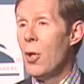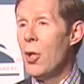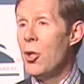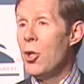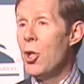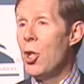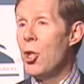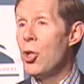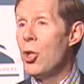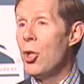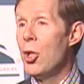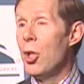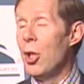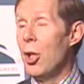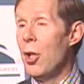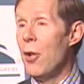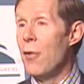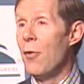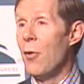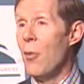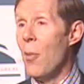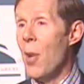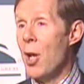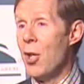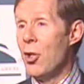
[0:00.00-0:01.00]
additional
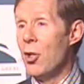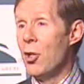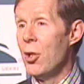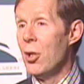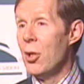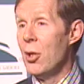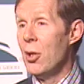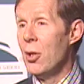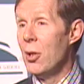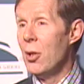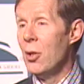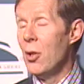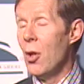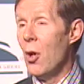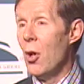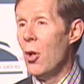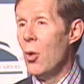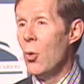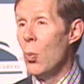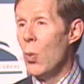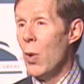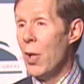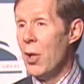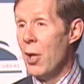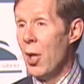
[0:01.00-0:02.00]
information
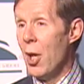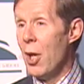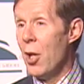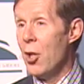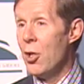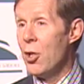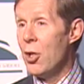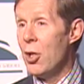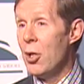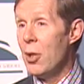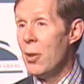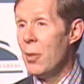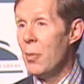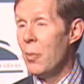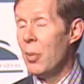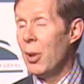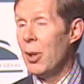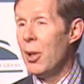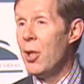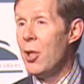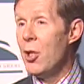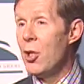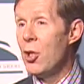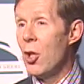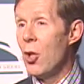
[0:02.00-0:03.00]
on wind energy,
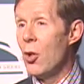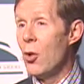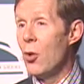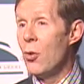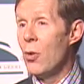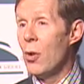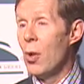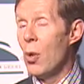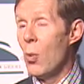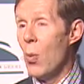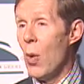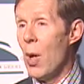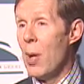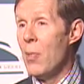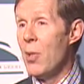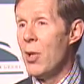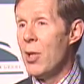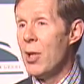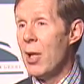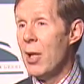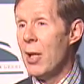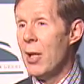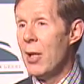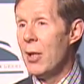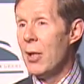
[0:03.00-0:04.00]
please go to our
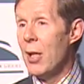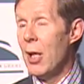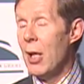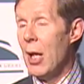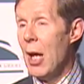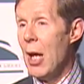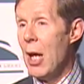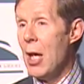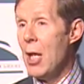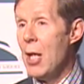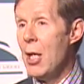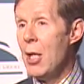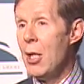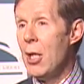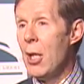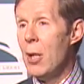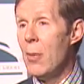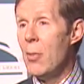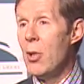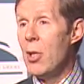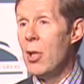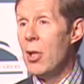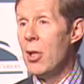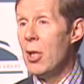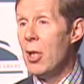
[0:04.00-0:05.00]
website at
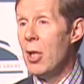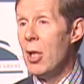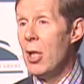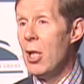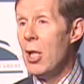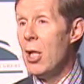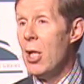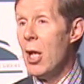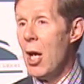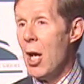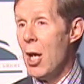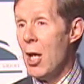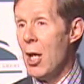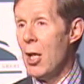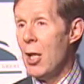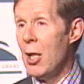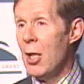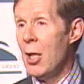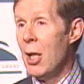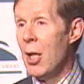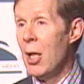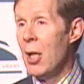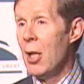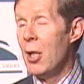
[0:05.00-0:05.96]
awea.org.